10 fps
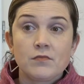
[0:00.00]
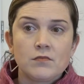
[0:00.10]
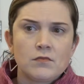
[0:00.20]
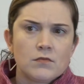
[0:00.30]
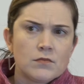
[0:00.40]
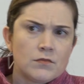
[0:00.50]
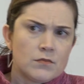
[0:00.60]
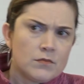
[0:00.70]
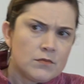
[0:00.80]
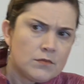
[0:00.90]

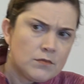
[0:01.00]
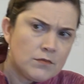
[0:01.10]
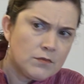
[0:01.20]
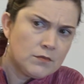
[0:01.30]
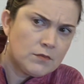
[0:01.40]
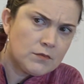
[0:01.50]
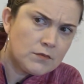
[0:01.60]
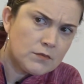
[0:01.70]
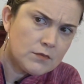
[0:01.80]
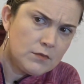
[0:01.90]

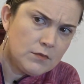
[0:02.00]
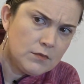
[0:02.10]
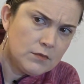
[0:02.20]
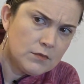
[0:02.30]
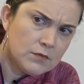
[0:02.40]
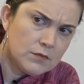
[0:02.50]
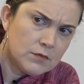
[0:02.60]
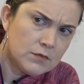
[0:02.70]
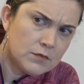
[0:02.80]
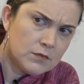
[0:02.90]

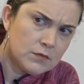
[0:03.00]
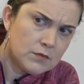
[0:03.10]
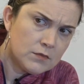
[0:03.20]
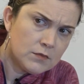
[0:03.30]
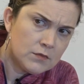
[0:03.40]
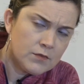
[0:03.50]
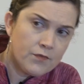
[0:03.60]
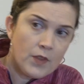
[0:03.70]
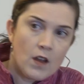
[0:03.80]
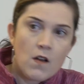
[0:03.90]

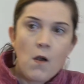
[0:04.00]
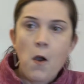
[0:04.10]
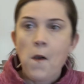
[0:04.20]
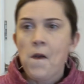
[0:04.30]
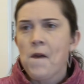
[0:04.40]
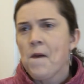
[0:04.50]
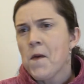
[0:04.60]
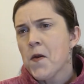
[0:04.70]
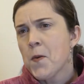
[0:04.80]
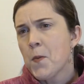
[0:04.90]

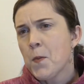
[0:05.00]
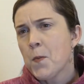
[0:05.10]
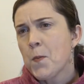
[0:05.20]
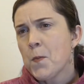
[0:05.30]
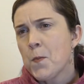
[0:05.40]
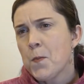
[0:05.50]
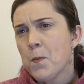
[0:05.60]
[no speech]